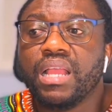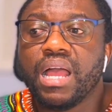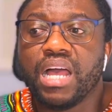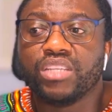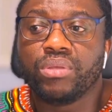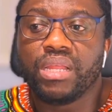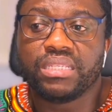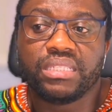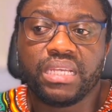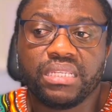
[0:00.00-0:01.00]
as well as
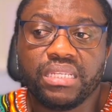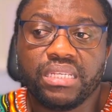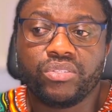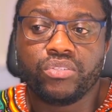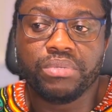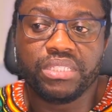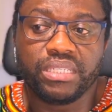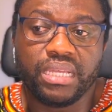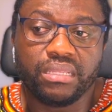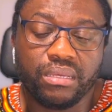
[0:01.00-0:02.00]
techniques to
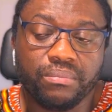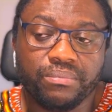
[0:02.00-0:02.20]
mitigate them.